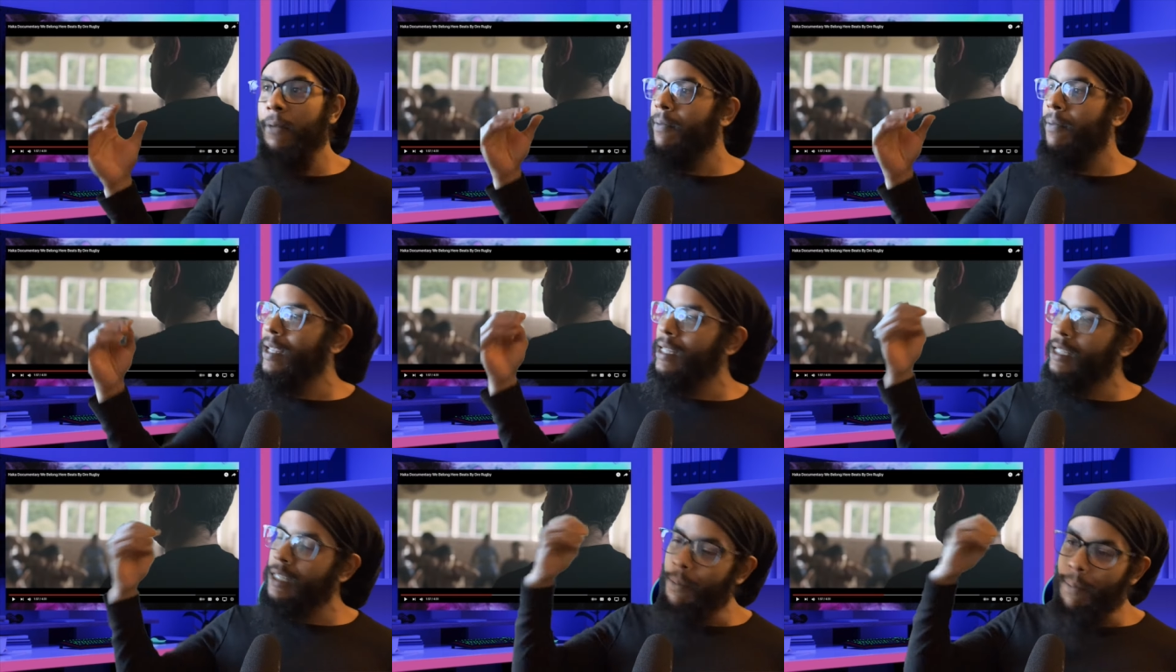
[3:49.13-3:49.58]

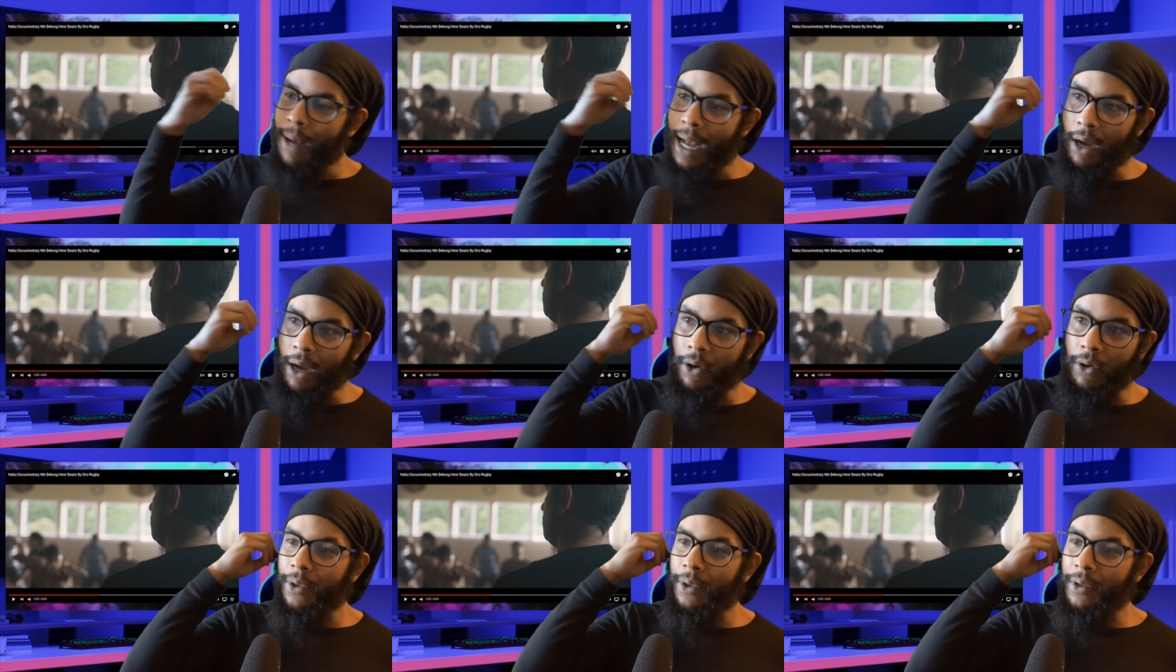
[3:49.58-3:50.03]
It's
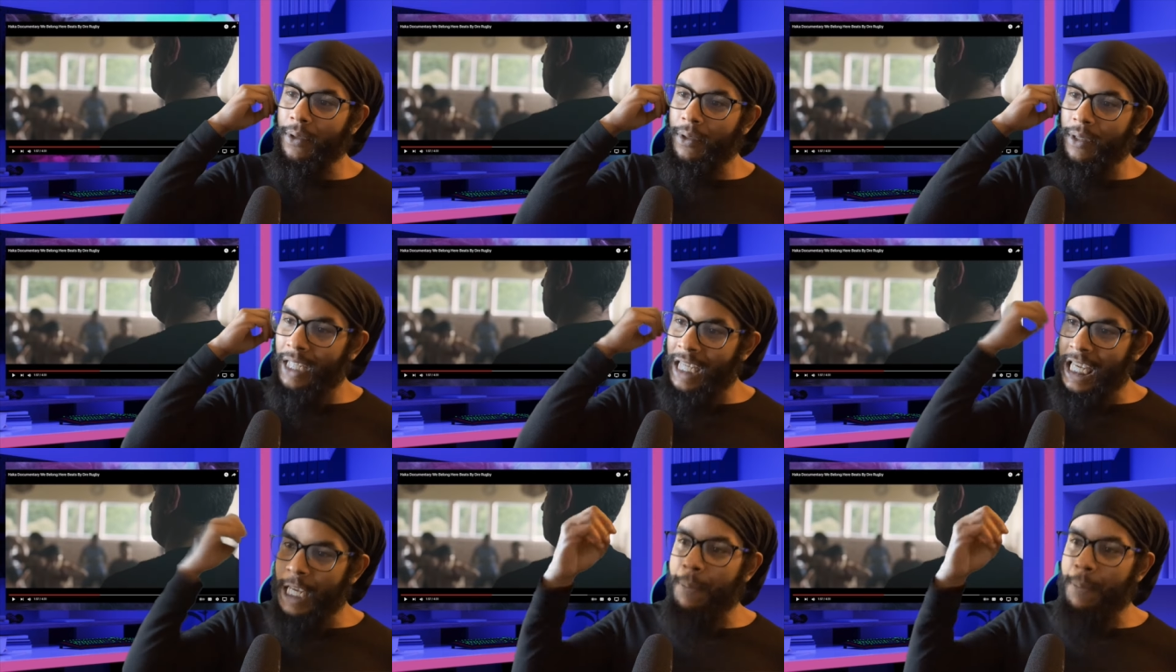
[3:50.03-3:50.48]
about
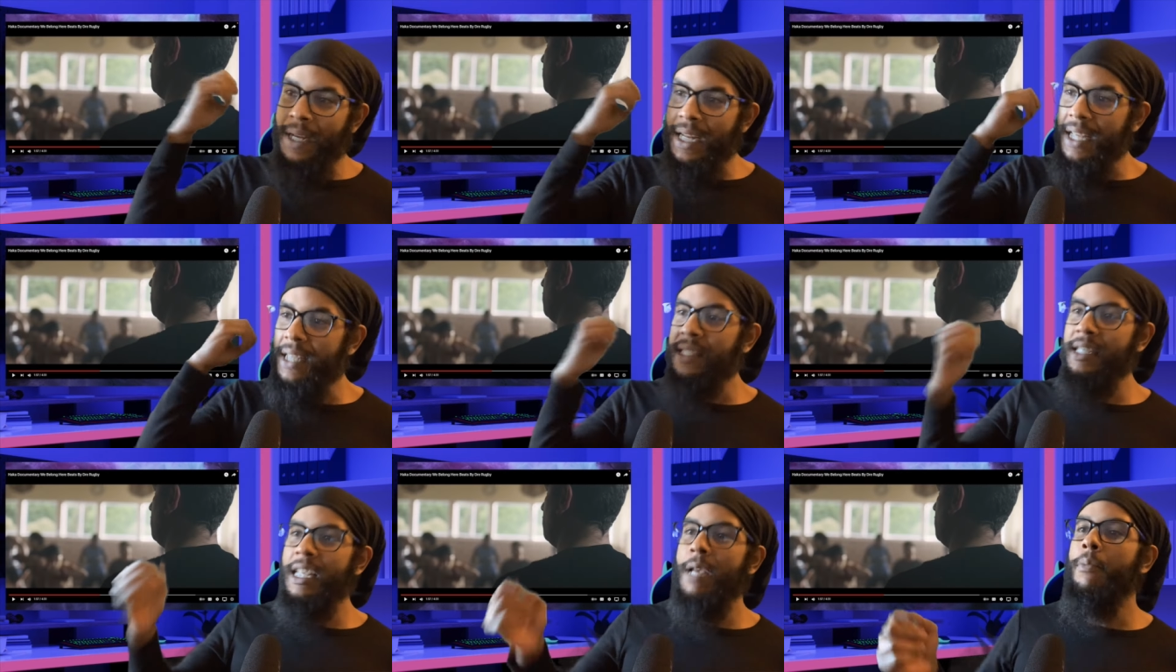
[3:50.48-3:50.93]
keeping it
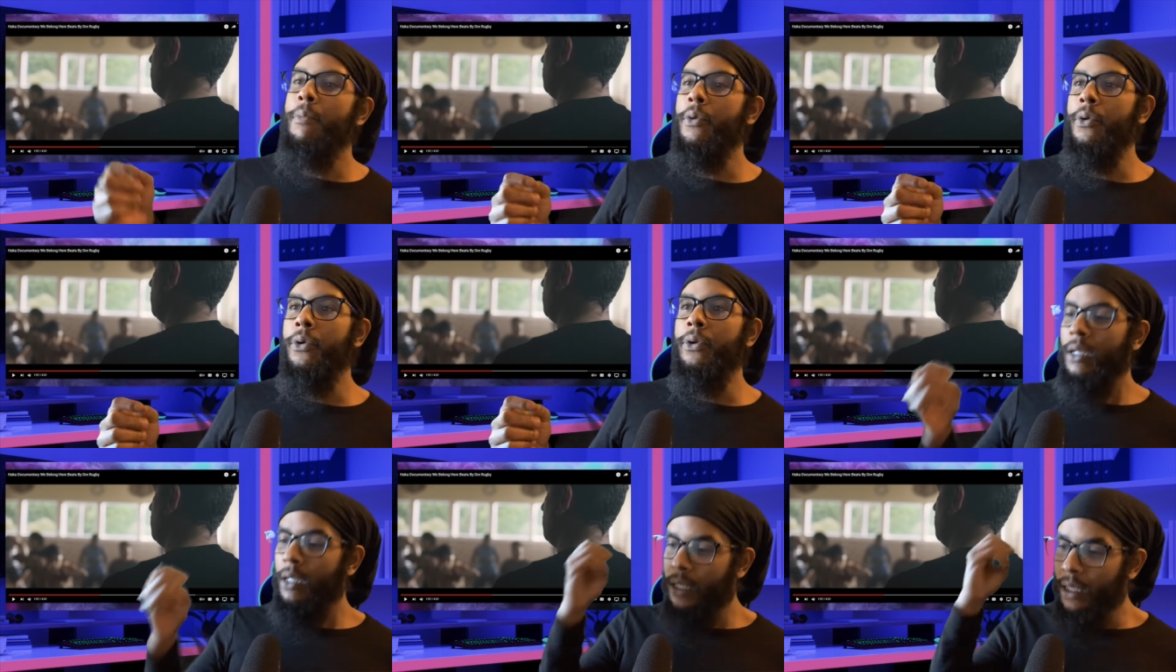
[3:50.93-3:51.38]
simple.